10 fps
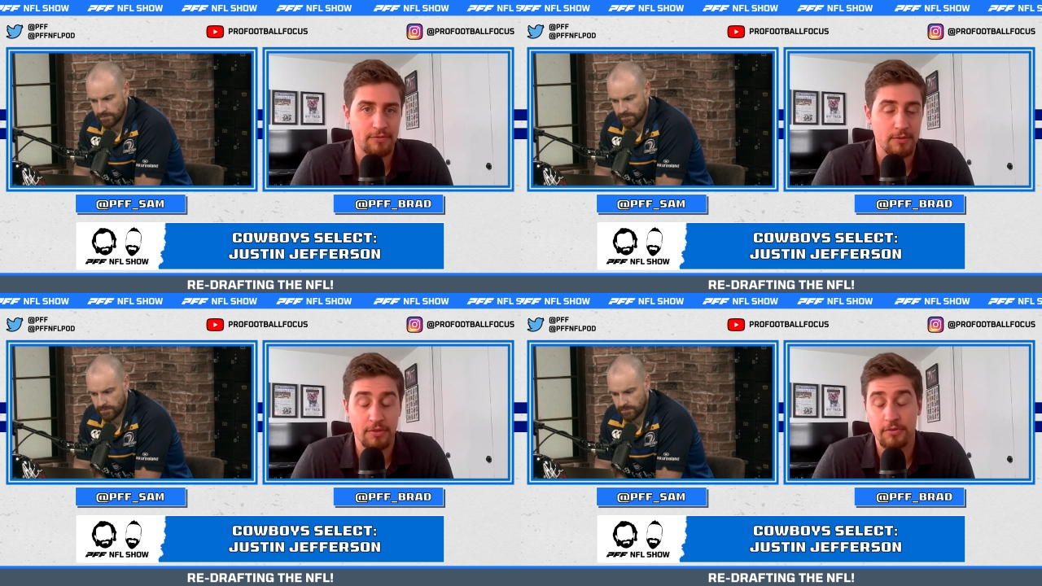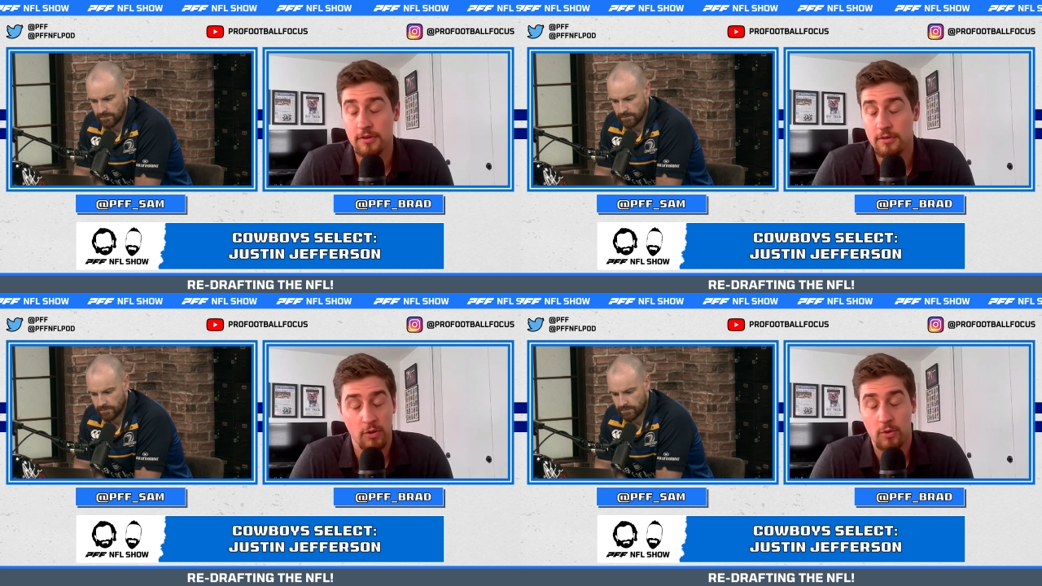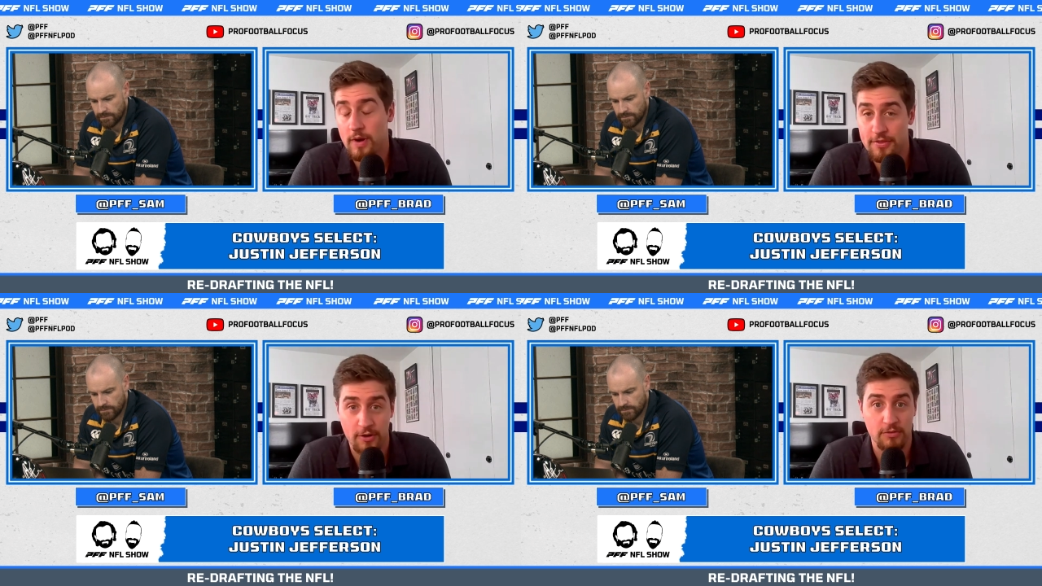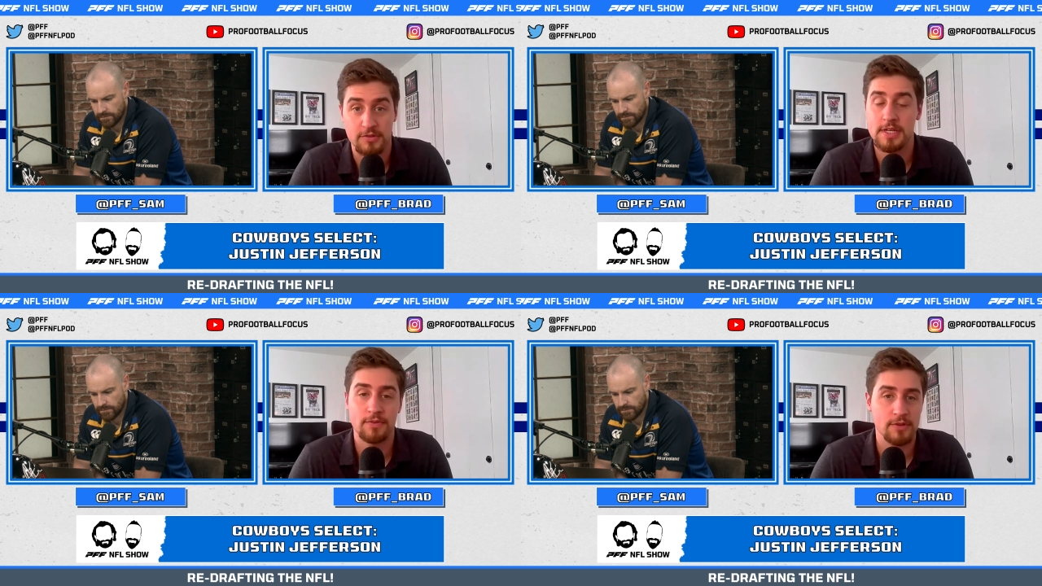Speaker 1: line for him to th- uh, work with
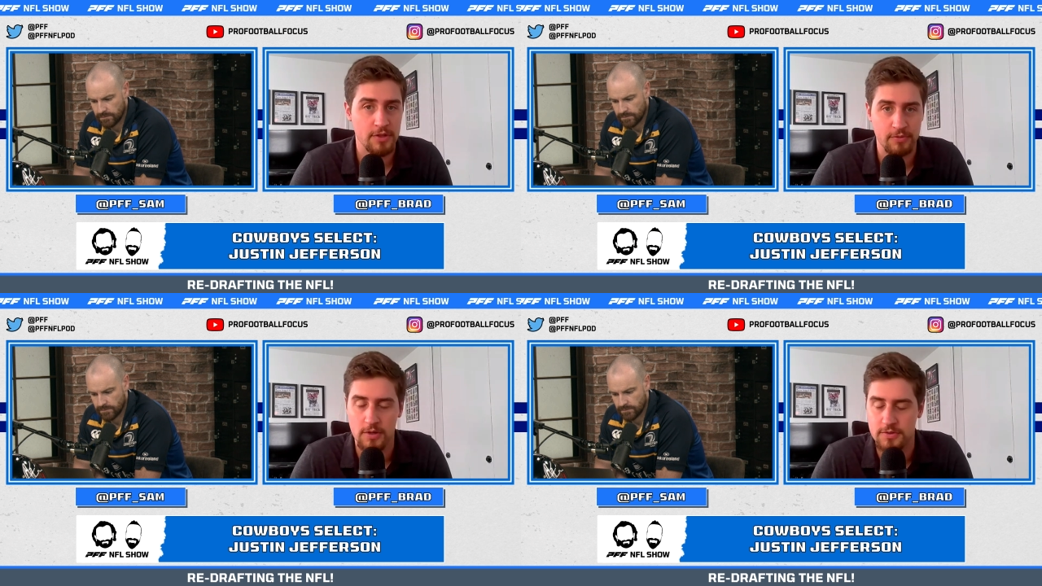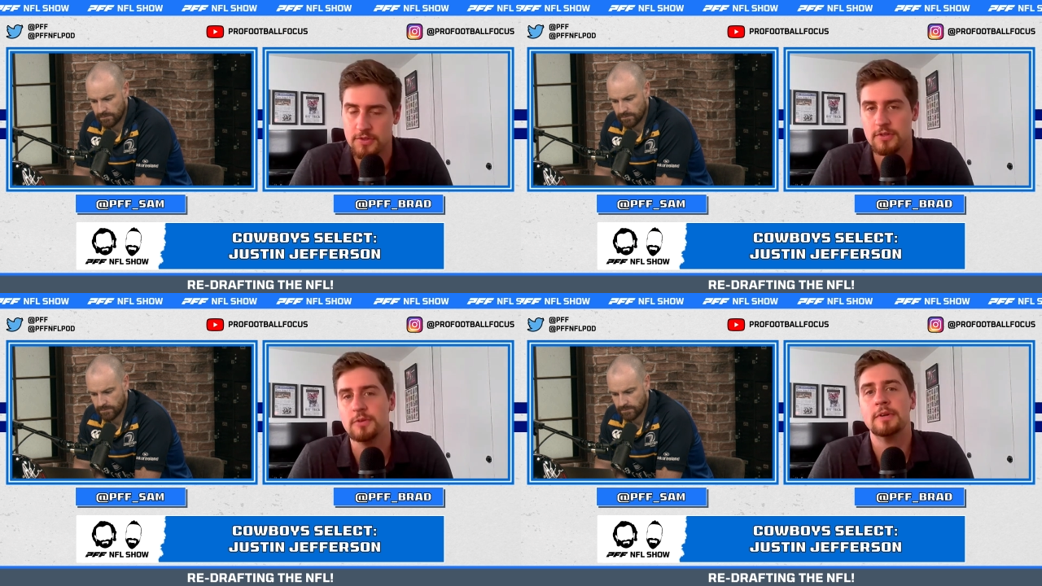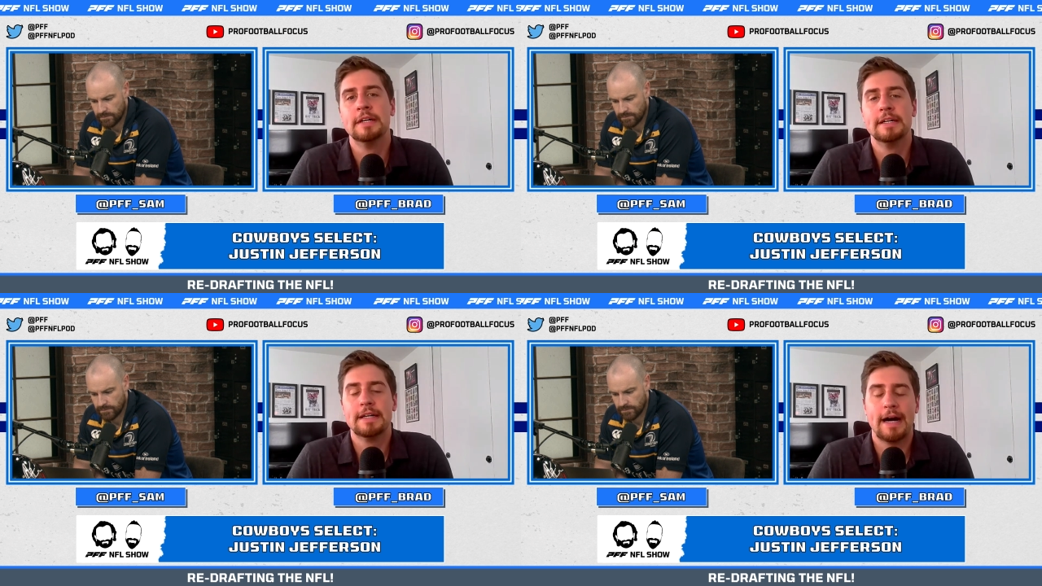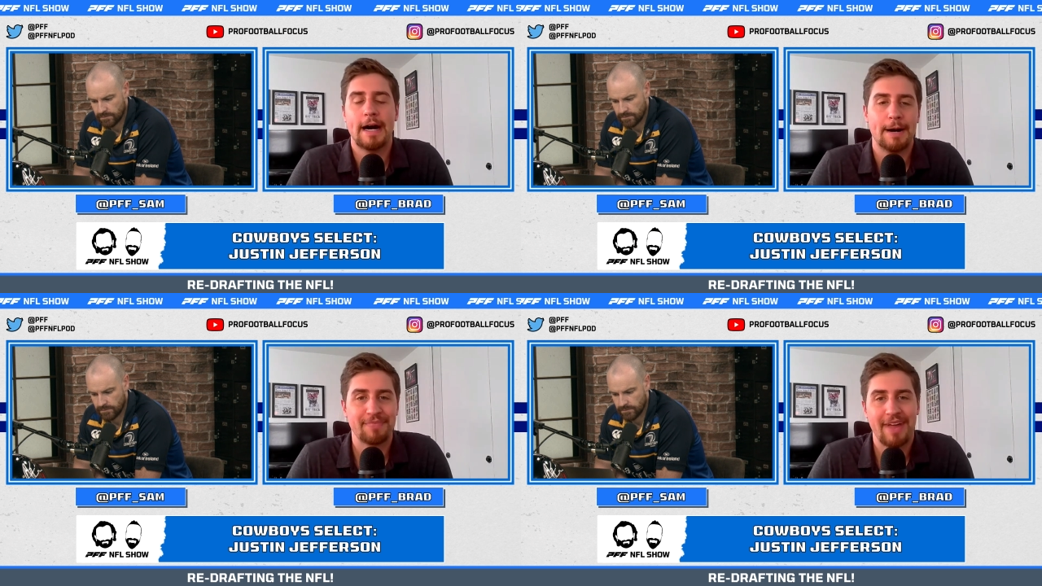or receivers to throw to.
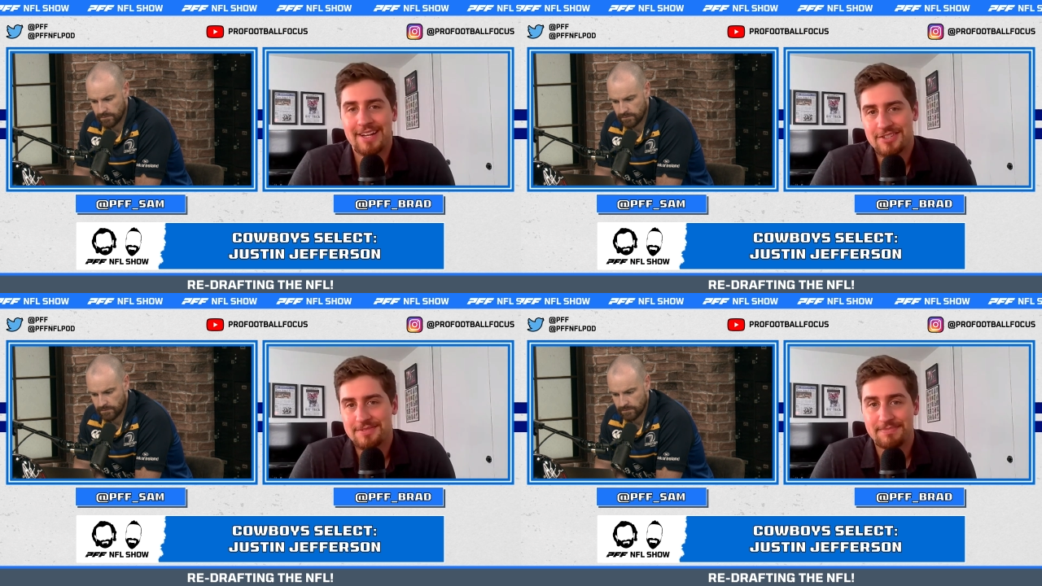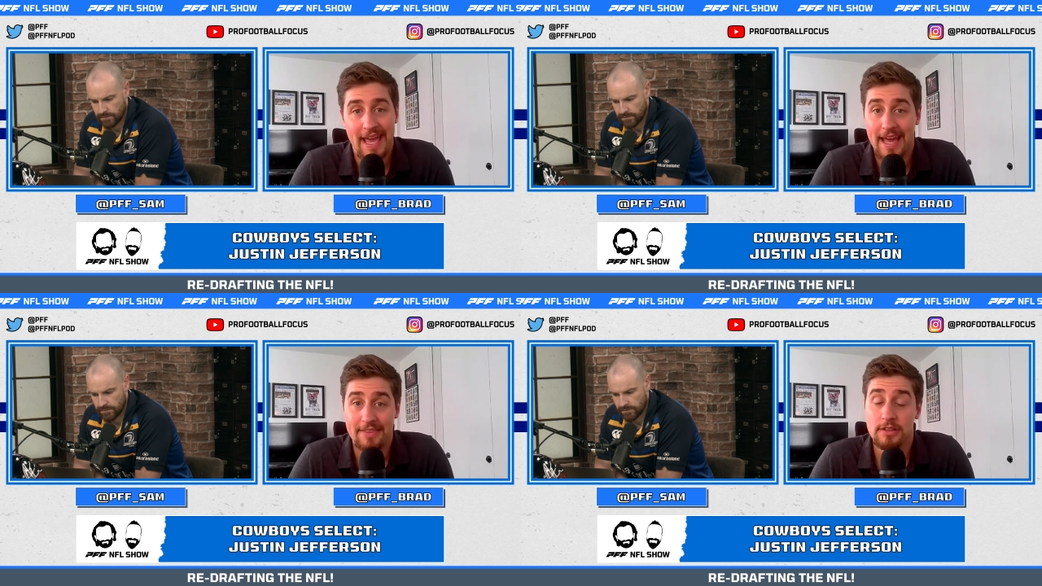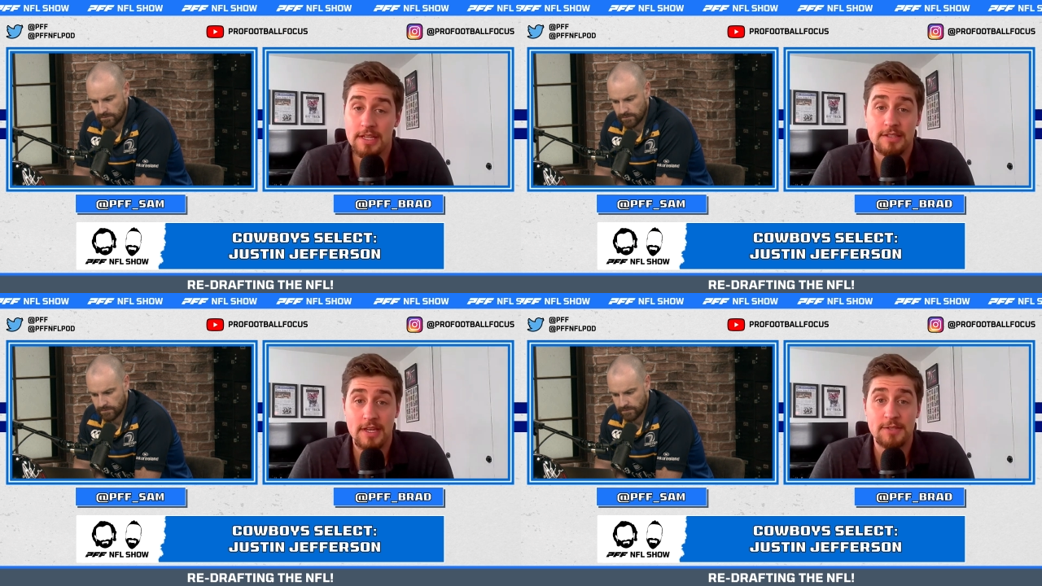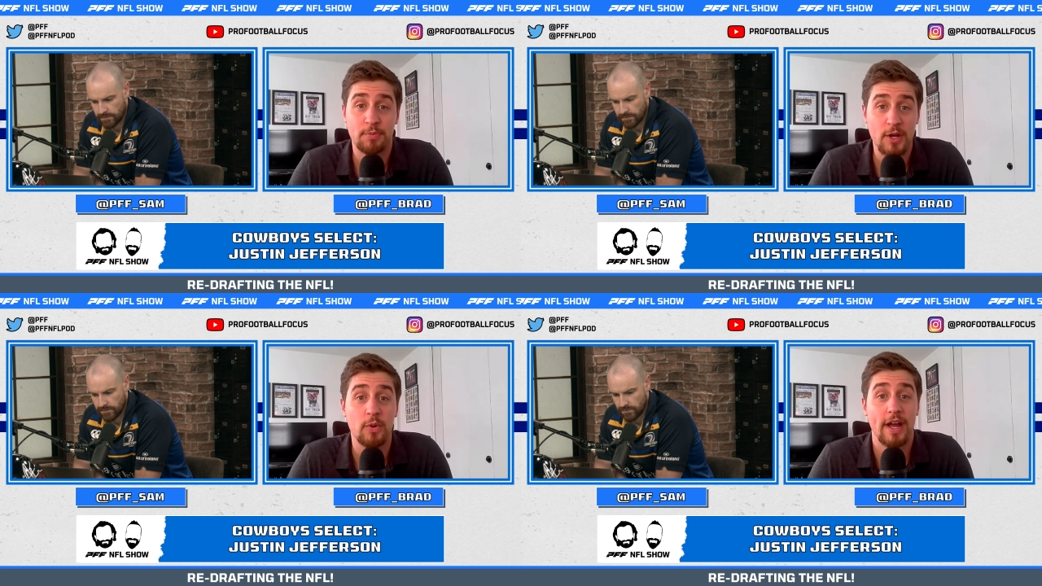Um, I just yeah, it's
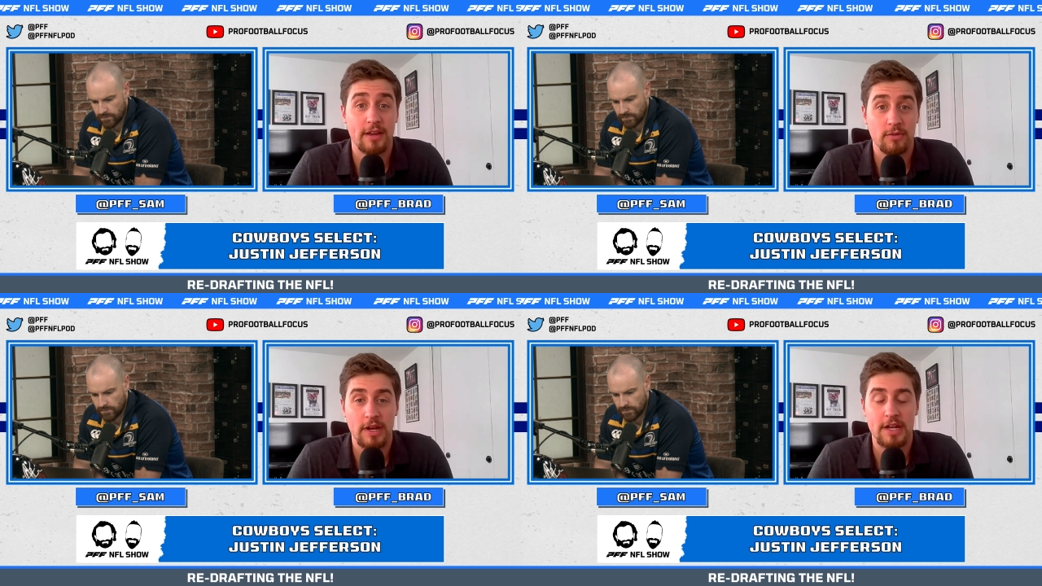it's pretty quick